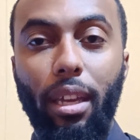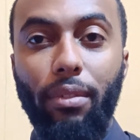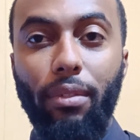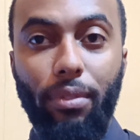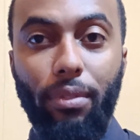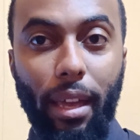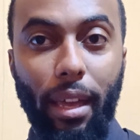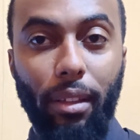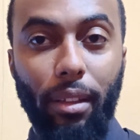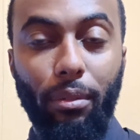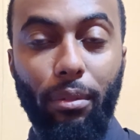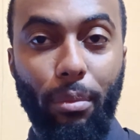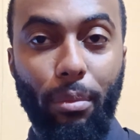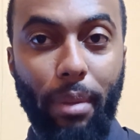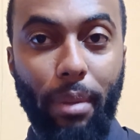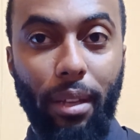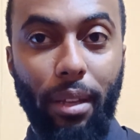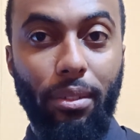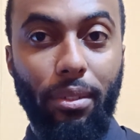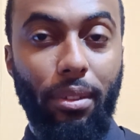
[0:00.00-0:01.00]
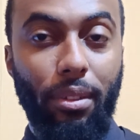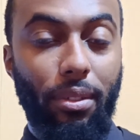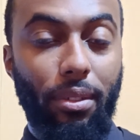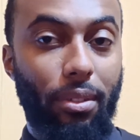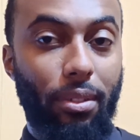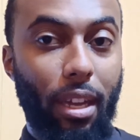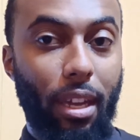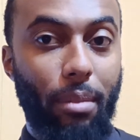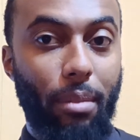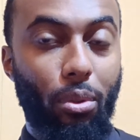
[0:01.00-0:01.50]
if that remains the
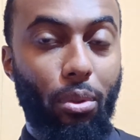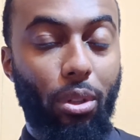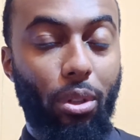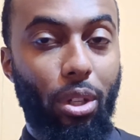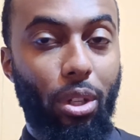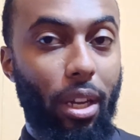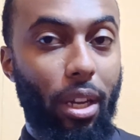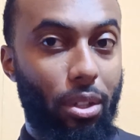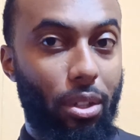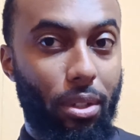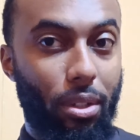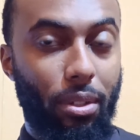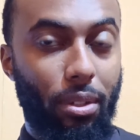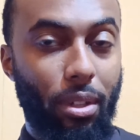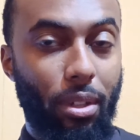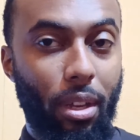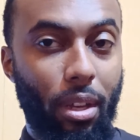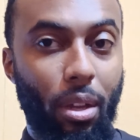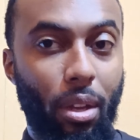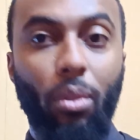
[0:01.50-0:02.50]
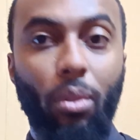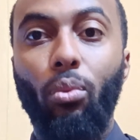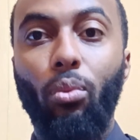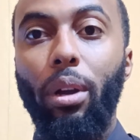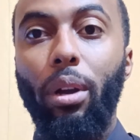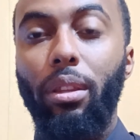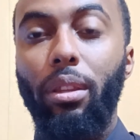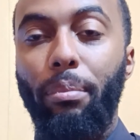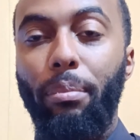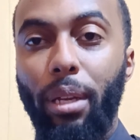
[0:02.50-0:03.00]
same or changes
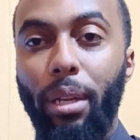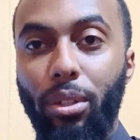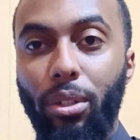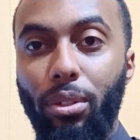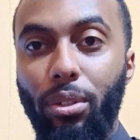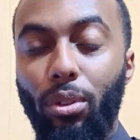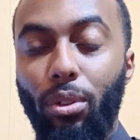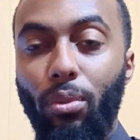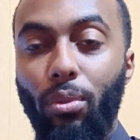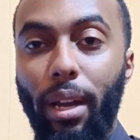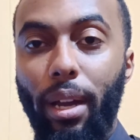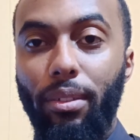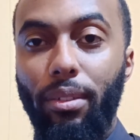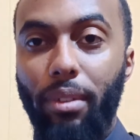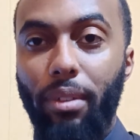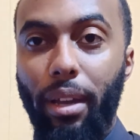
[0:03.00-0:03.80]
when the pictures are right